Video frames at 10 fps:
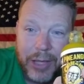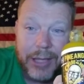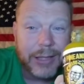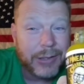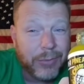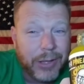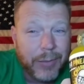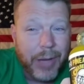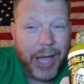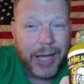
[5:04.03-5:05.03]
get that's really
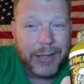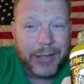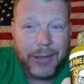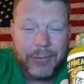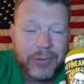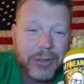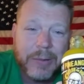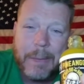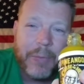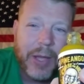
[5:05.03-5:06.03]
bad, you know, it, was,
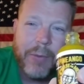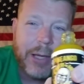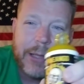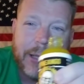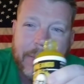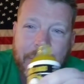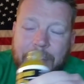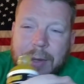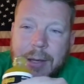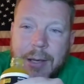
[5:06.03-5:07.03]
it wasn't,
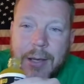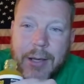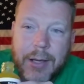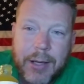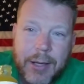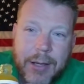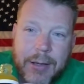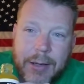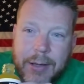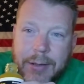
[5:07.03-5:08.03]
it,
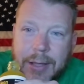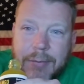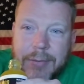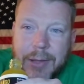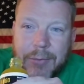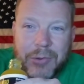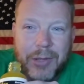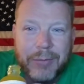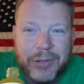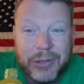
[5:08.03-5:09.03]
uh, it, it was,
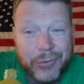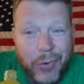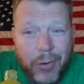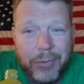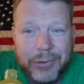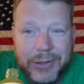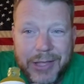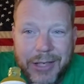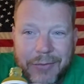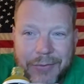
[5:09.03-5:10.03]
it was just normal stuff.